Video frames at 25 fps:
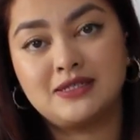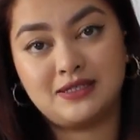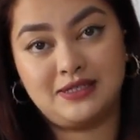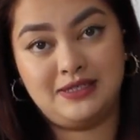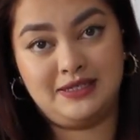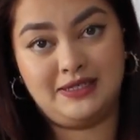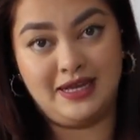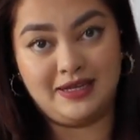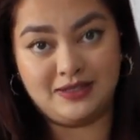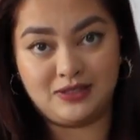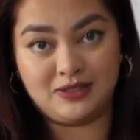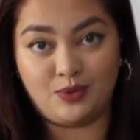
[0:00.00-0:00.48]

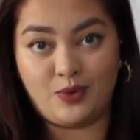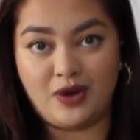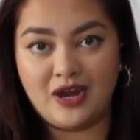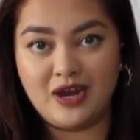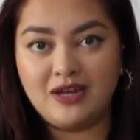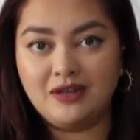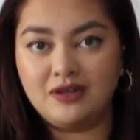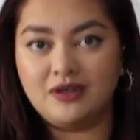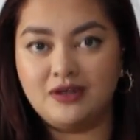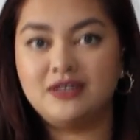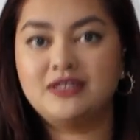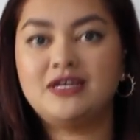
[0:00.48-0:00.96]
because that's where
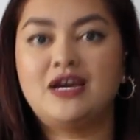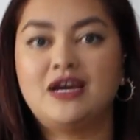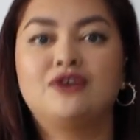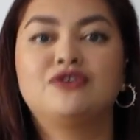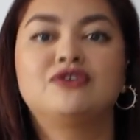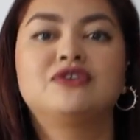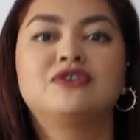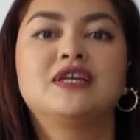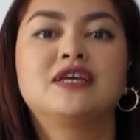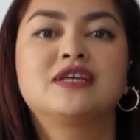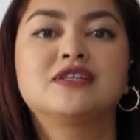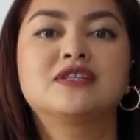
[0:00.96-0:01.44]
I learned how
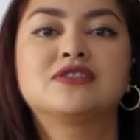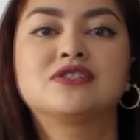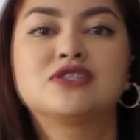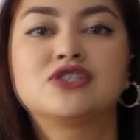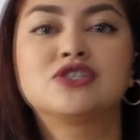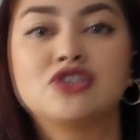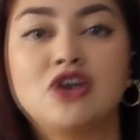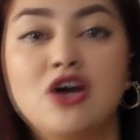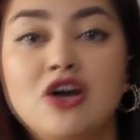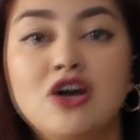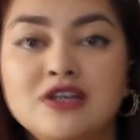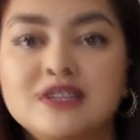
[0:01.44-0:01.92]
to knit
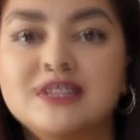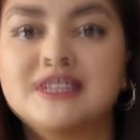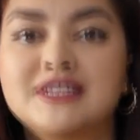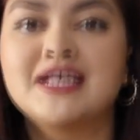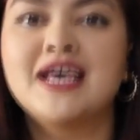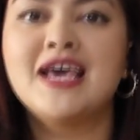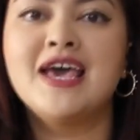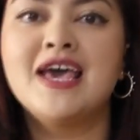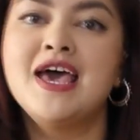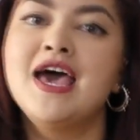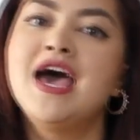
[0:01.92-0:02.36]
socks.